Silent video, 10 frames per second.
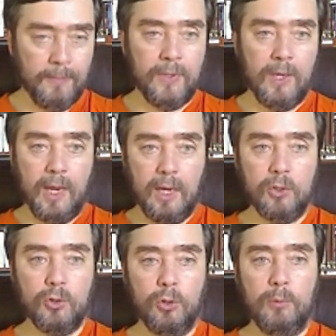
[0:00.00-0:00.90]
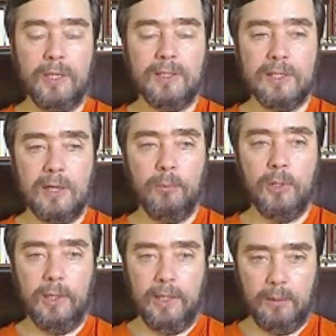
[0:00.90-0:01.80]
And you're going to make some
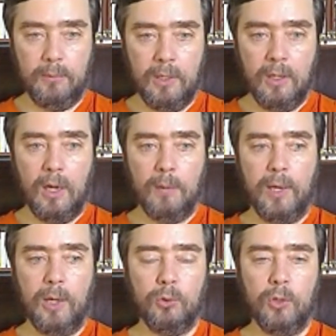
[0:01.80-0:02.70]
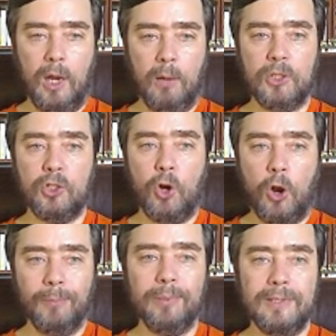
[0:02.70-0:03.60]
claim about how much
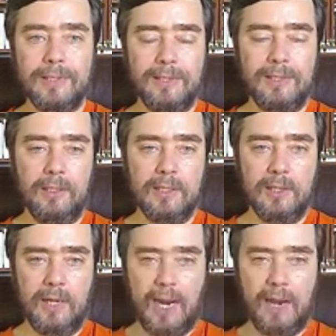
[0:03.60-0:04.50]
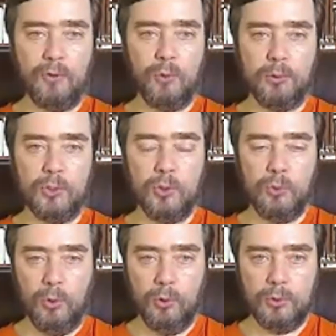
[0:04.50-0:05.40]
competency does it have to pursue
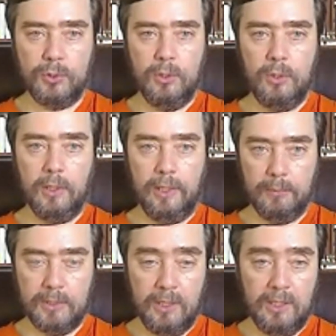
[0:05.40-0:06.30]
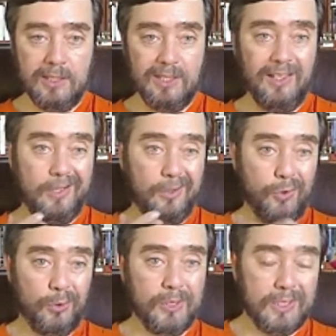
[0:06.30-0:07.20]
those claims. Is it like a
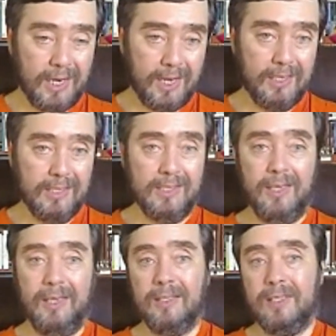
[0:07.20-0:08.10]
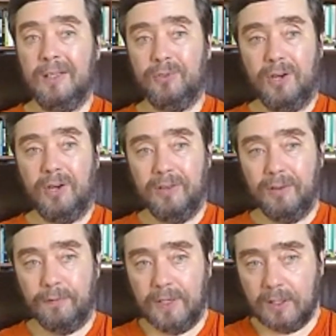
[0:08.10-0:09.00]
thermostat? Is it like a
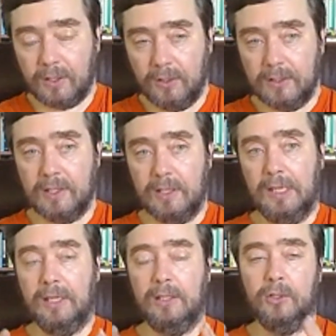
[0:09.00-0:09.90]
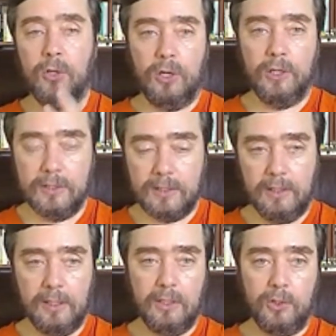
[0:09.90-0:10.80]
self-driving vehicle? Is it like a dog? Is it
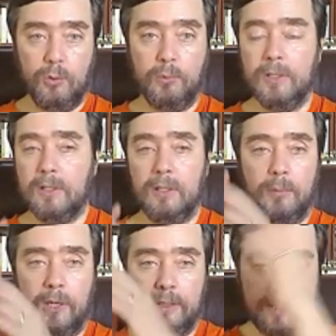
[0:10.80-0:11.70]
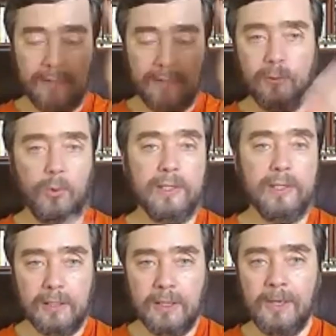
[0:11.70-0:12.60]
like a human? Is it a bodhisattva? What
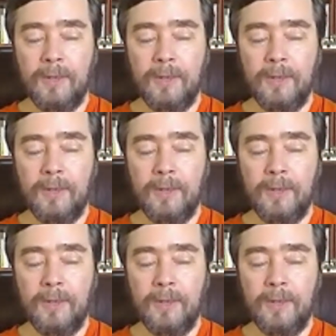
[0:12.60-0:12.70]
is it?